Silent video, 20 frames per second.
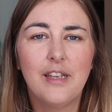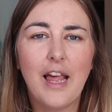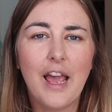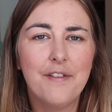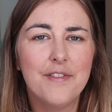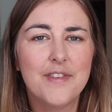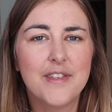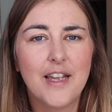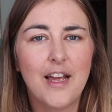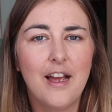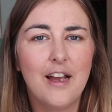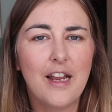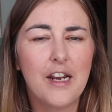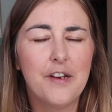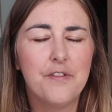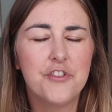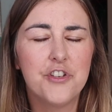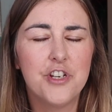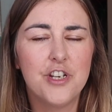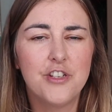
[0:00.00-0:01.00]
lifestyle
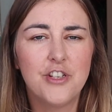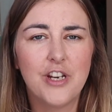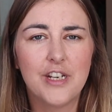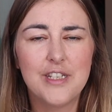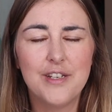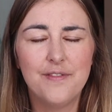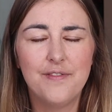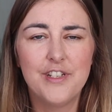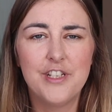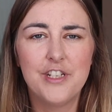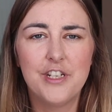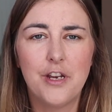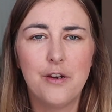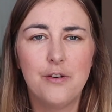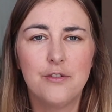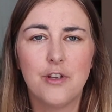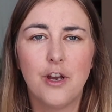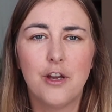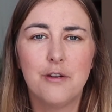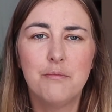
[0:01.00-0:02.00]
kind of chit-chatty
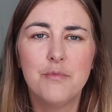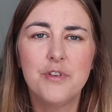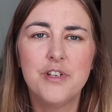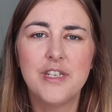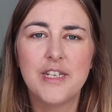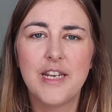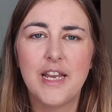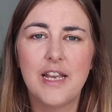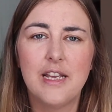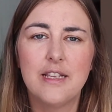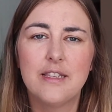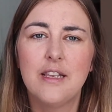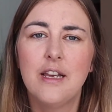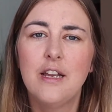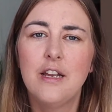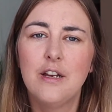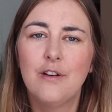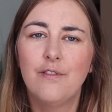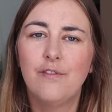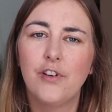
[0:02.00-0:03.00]
videos on Mondays,
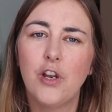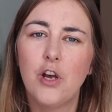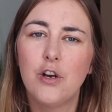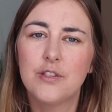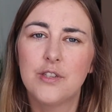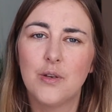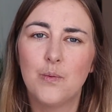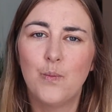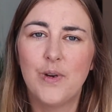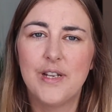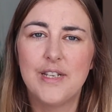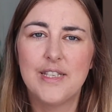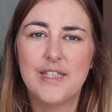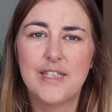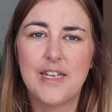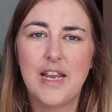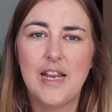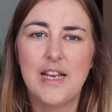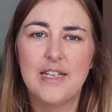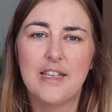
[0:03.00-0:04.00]
vlogs on
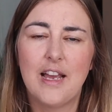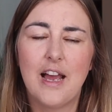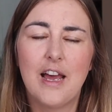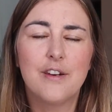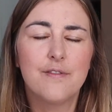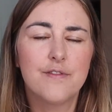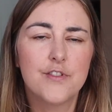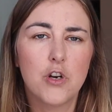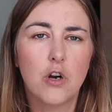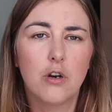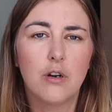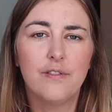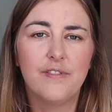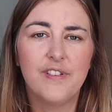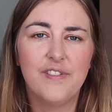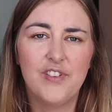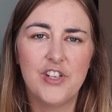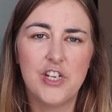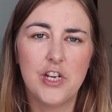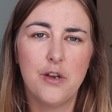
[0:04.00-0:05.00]
Wednesdays, and
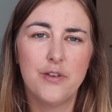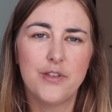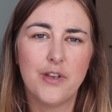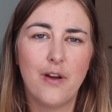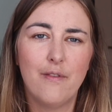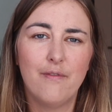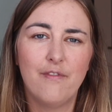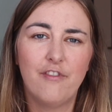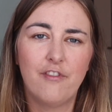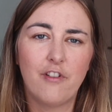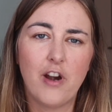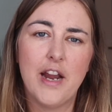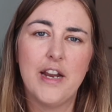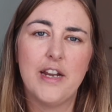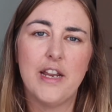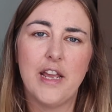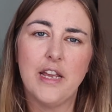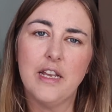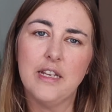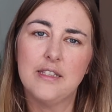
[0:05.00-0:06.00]
photography videos on
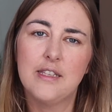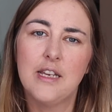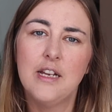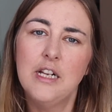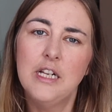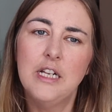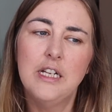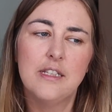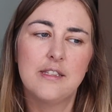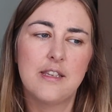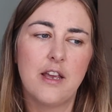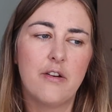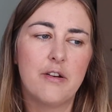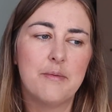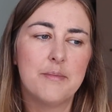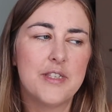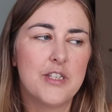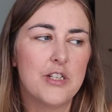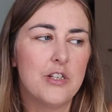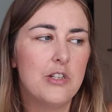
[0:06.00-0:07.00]
Fridays. So
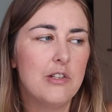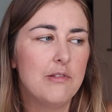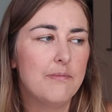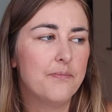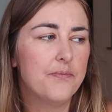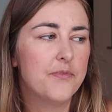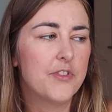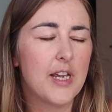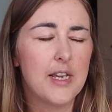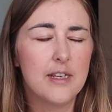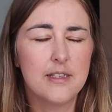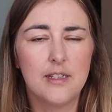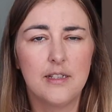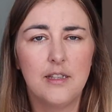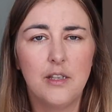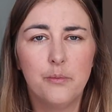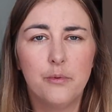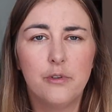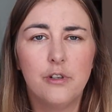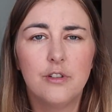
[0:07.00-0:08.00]
I'm still
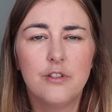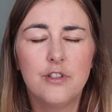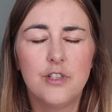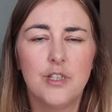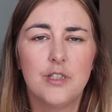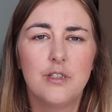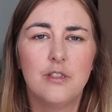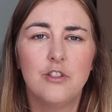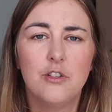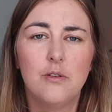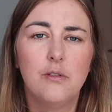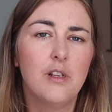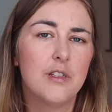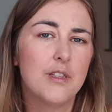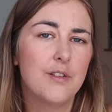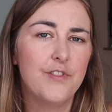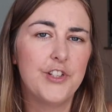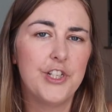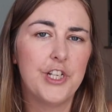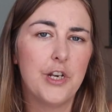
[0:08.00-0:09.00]
testing the waters, doing
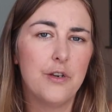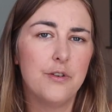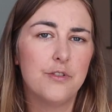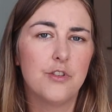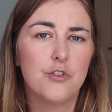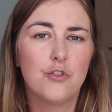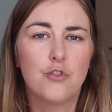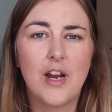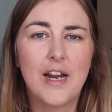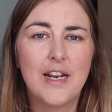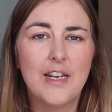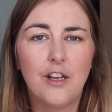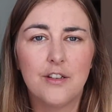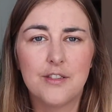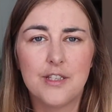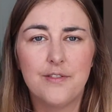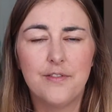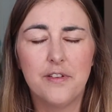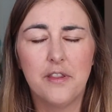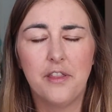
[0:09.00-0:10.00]
lots of videos, trying
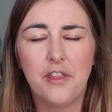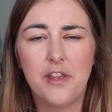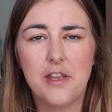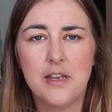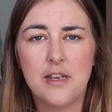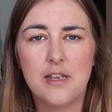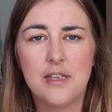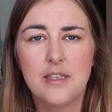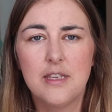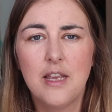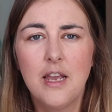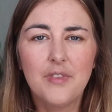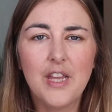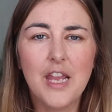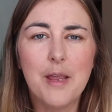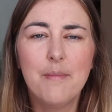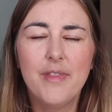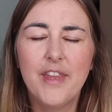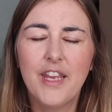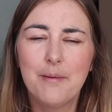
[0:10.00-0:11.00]
lots of different things.
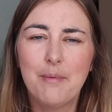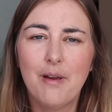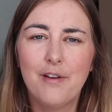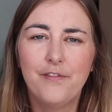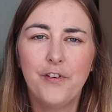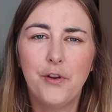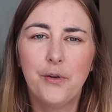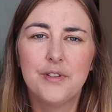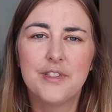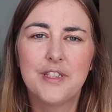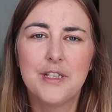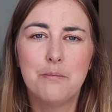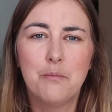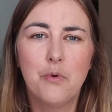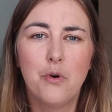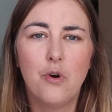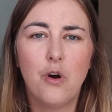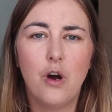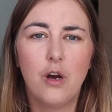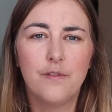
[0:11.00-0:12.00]
I'm thinking about focusing
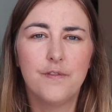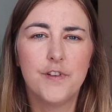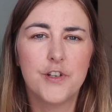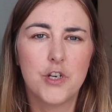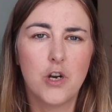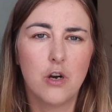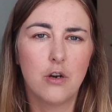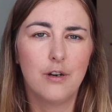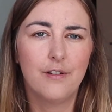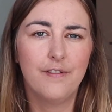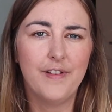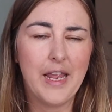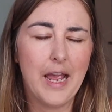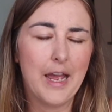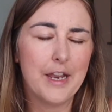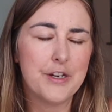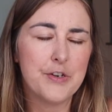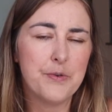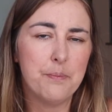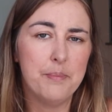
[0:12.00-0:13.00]
more on photography
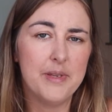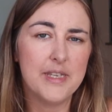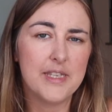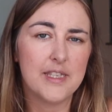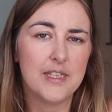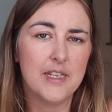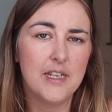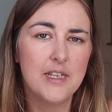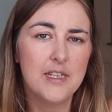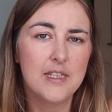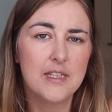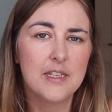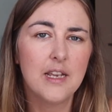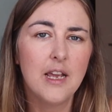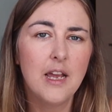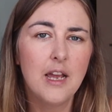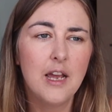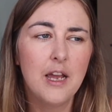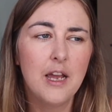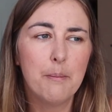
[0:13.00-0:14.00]
and business,
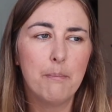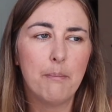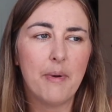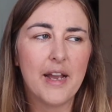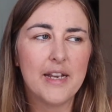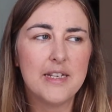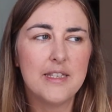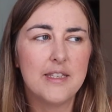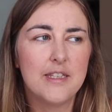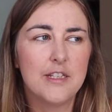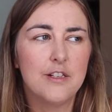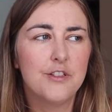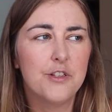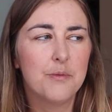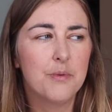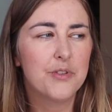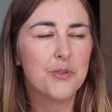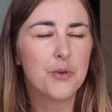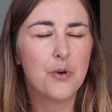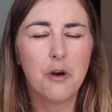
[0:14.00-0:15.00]
but I still
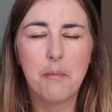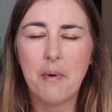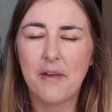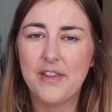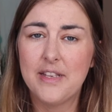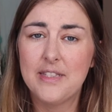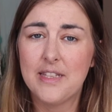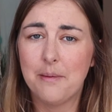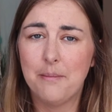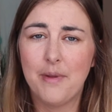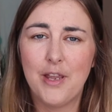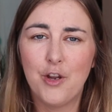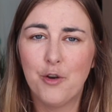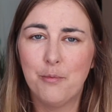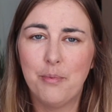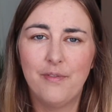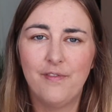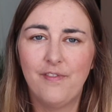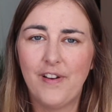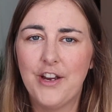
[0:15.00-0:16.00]
do want to talk about things like
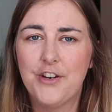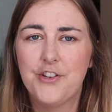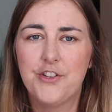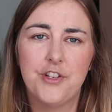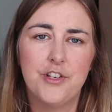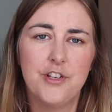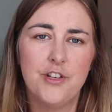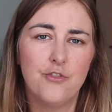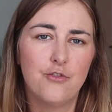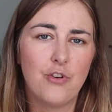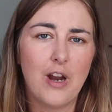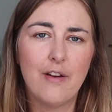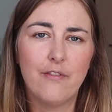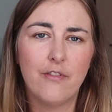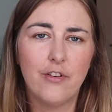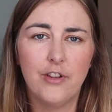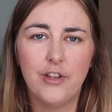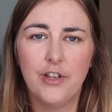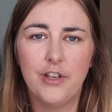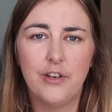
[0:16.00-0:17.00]
makeup and fashion and
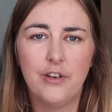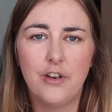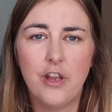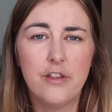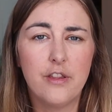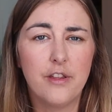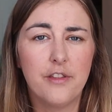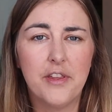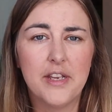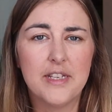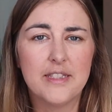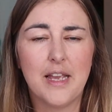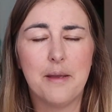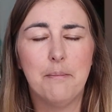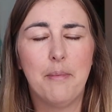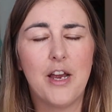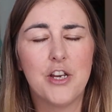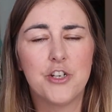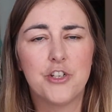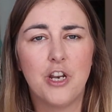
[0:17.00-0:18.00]
travel and other things that
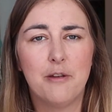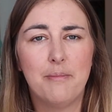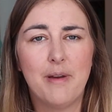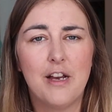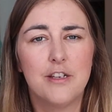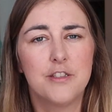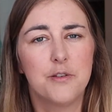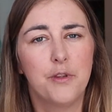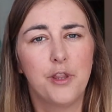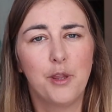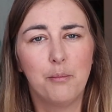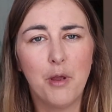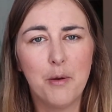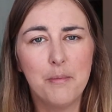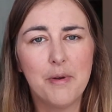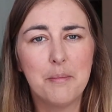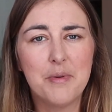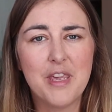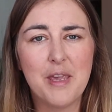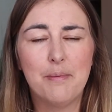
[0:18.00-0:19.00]
I'm passionate about. So at the
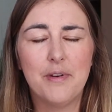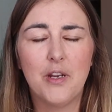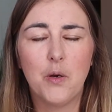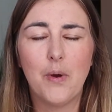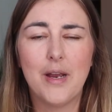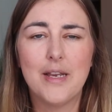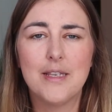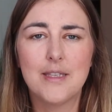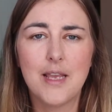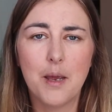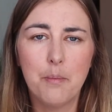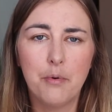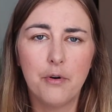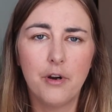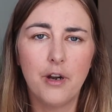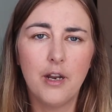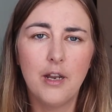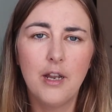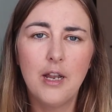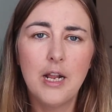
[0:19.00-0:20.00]
moment, I'm keeping it quite
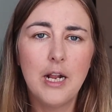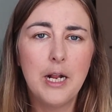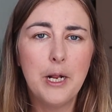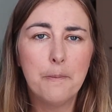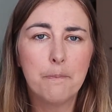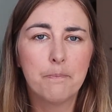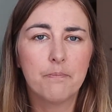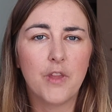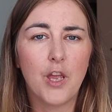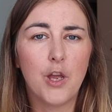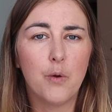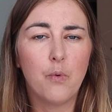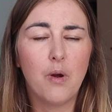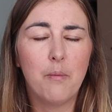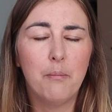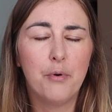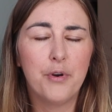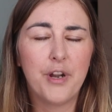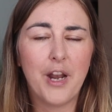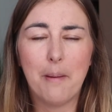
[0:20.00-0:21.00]
separate. At
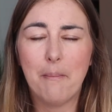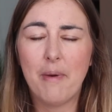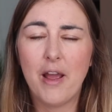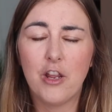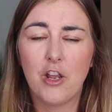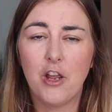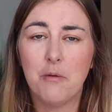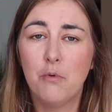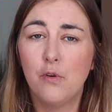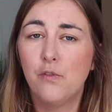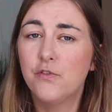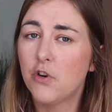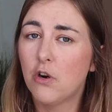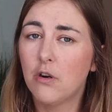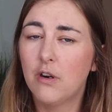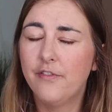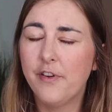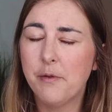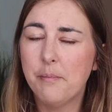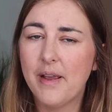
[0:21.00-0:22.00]
one point, I might go more
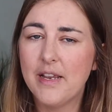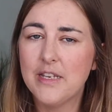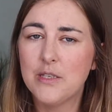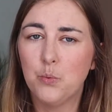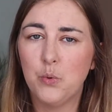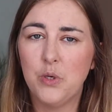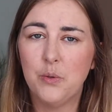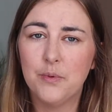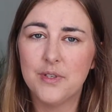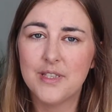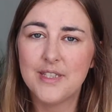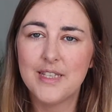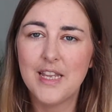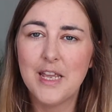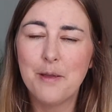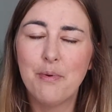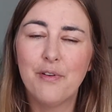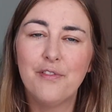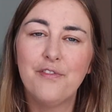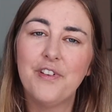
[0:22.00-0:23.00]
photography-based. We will
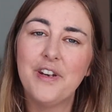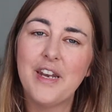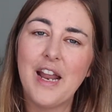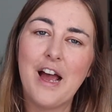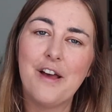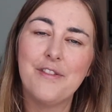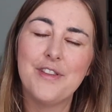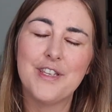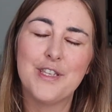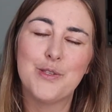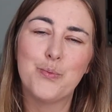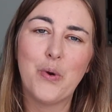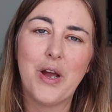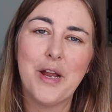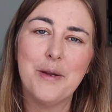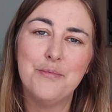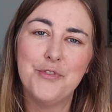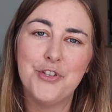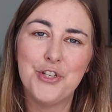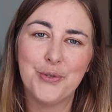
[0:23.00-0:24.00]
see. But for now, this is what
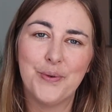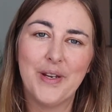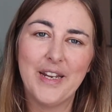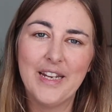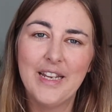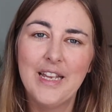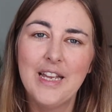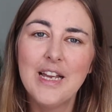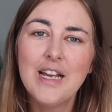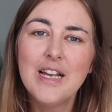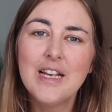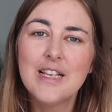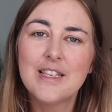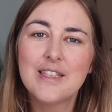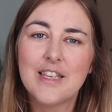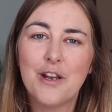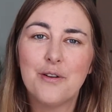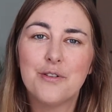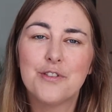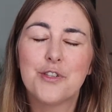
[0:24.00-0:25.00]
I'm doing.
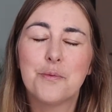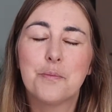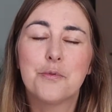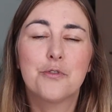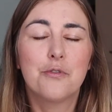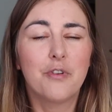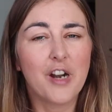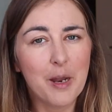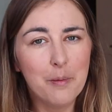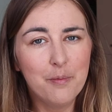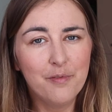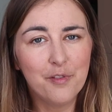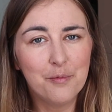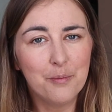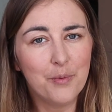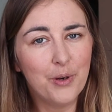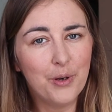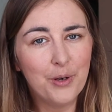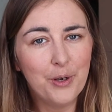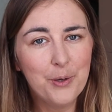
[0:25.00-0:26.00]
So subscribe for
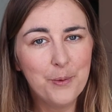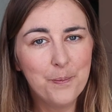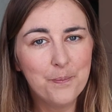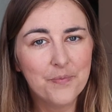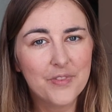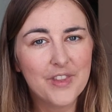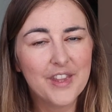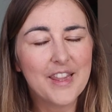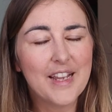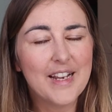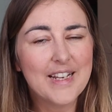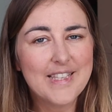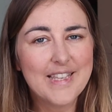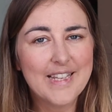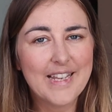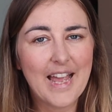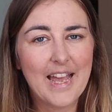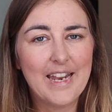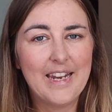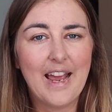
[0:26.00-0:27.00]
more. Thanks
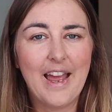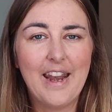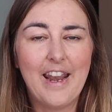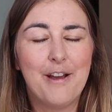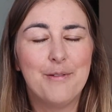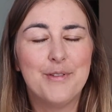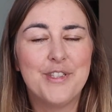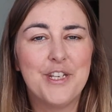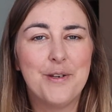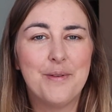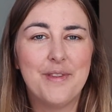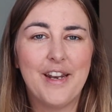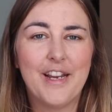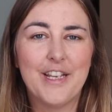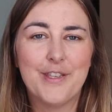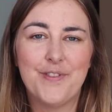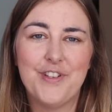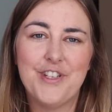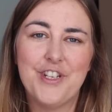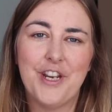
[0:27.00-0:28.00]
again, and I'll see you in the
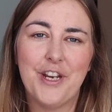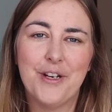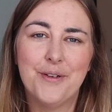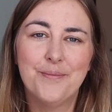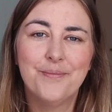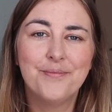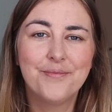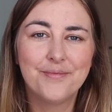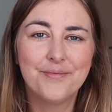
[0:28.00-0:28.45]
next video.